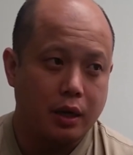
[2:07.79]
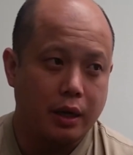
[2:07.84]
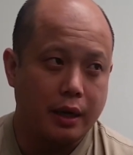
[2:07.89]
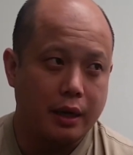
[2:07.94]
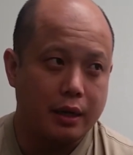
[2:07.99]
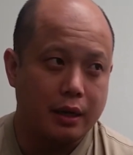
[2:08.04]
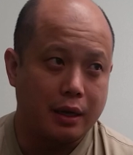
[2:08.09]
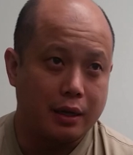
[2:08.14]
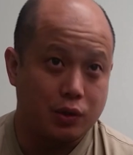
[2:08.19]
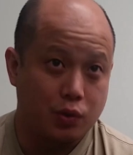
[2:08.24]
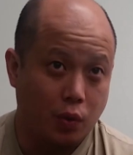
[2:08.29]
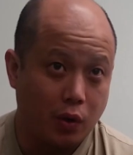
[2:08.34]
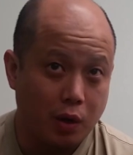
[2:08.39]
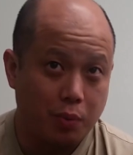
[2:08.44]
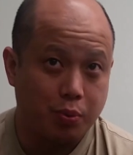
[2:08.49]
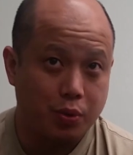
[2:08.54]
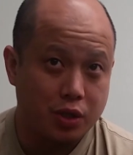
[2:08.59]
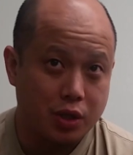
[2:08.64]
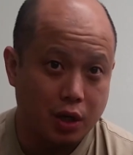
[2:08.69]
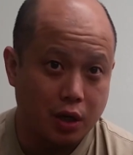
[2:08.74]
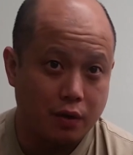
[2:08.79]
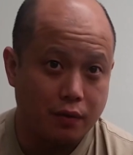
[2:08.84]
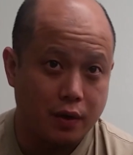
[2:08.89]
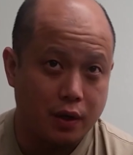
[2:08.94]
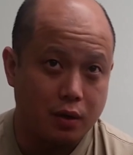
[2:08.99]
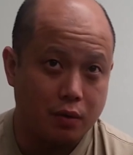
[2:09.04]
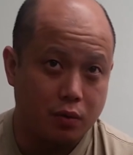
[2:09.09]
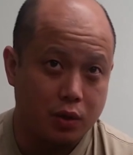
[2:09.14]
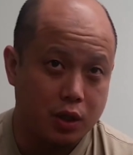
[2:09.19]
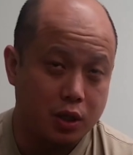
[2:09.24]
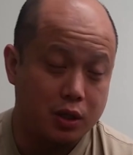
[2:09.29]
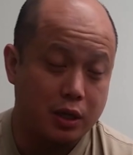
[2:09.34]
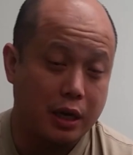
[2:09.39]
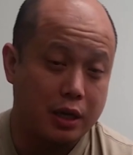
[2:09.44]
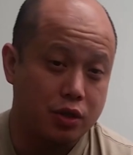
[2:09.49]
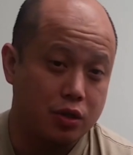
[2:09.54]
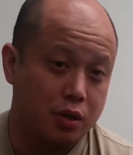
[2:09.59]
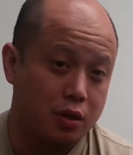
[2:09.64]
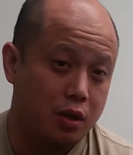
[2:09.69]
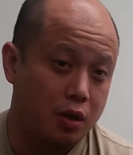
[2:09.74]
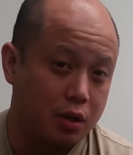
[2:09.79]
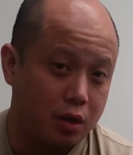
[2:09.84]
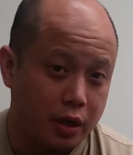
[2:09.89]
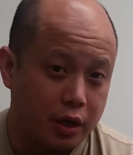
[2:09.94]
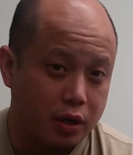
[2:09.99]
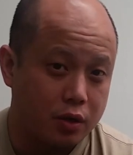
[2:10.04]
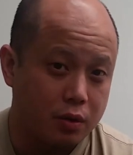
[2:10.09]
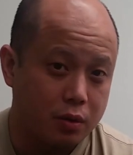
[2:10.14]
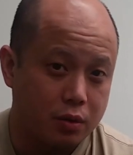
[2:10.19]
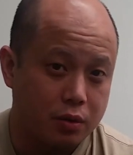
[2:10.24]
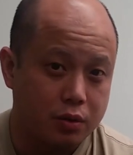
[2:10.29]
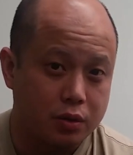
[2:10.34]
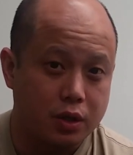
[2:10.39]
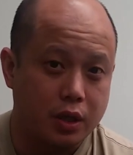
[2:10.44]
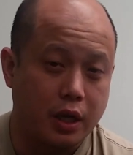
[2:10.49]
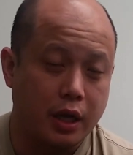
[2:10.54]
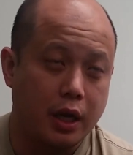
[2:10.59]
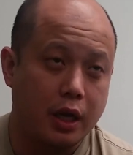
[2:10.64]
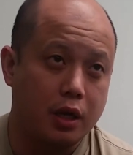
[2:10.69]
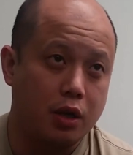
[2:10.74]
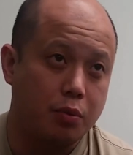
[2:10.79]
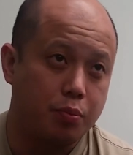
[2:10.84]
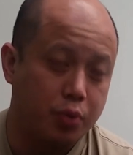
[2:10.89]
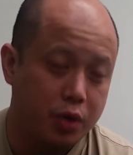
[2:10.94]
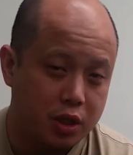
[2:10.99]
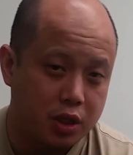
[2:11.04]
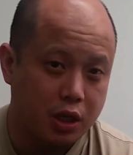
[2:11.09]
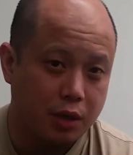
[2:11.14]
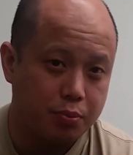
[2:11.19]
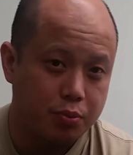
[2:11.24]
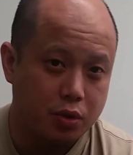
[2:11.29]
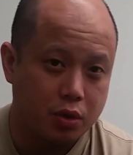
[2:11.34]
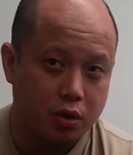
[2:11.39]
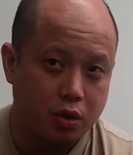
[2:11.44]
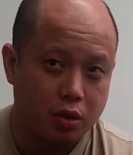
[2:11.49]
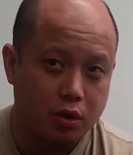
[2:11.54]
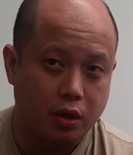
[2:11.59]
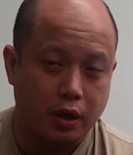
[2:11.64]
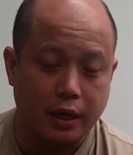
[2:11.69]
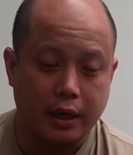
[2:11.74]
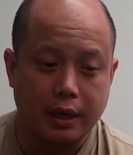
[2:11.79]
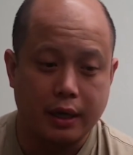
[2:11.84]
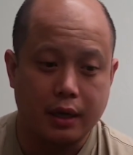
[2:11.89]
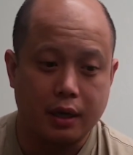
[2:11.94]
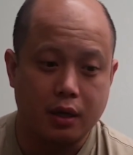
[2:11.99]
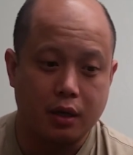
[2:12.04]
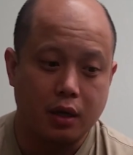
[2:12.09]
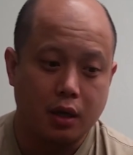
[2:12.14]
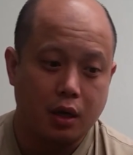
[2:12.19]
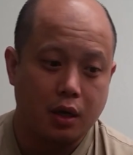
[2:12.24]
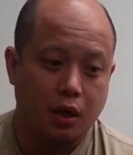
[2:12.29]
And like 20% of it, which is actually your clinicals and your preceptor and